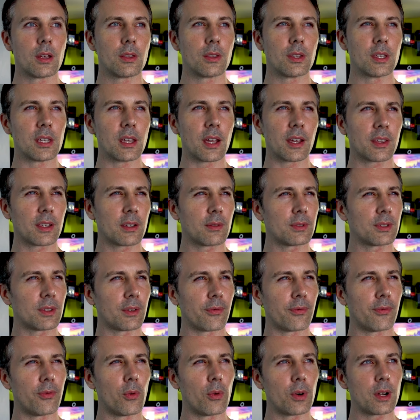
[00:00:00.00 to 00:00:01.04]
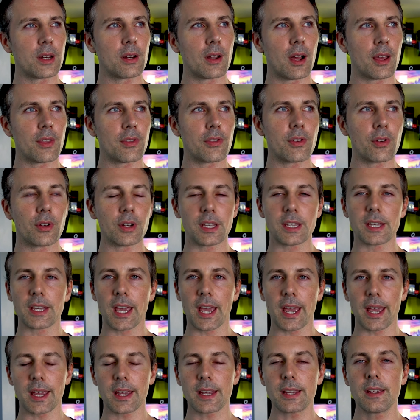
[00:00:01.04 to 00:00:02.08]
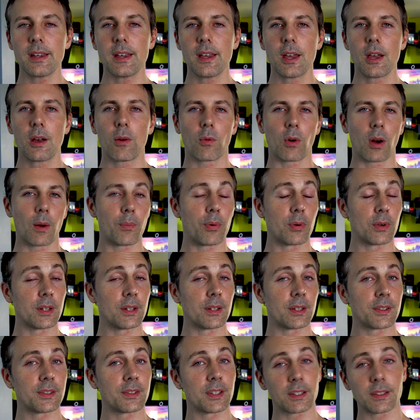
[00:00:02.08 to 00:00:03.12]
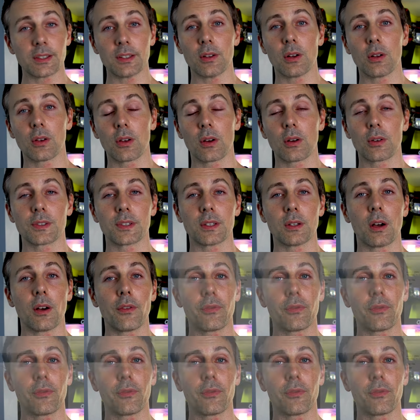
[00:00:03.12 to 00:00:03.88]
the, I think it was the 4930K where I put in a $60 Aussie